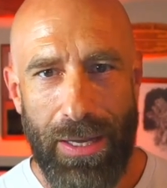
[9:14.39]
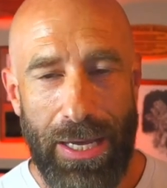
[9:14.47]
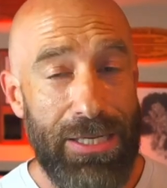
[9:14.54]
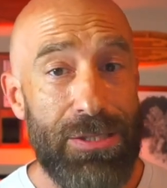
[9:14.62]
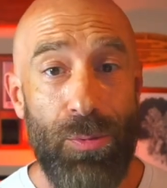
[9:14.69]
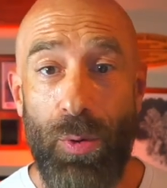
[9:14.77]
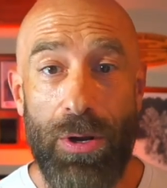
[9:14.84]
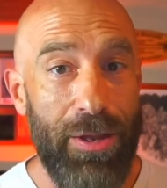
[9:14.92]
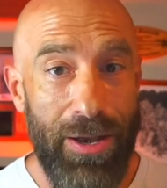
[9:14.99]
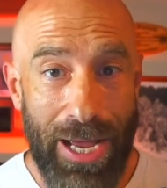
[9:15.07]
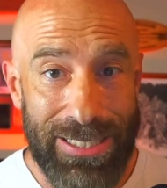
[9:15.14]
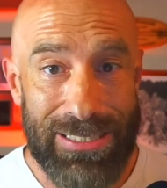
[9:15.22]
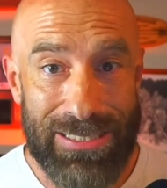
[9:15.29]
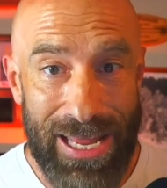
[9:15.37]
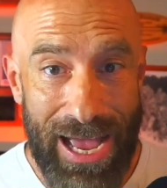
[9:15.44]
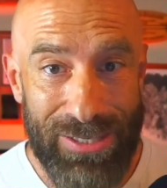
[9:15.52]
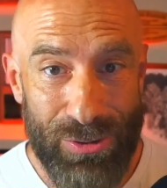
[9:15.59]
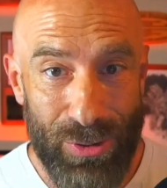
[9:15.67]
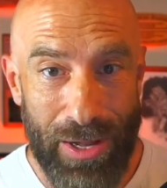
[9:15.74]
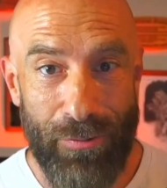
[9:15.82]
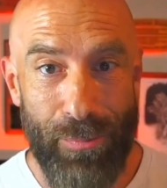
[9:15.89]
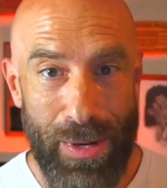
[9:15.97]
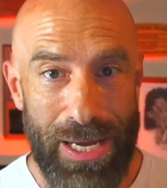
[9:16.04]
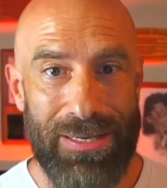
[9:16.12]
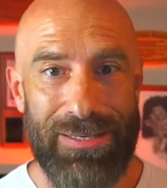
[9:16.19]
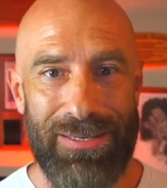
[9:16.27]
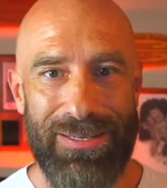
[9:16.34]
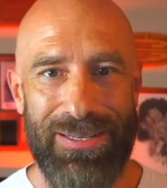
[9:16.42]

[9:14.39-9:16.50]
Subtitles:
He's one of the nicest guys you'll ever meet.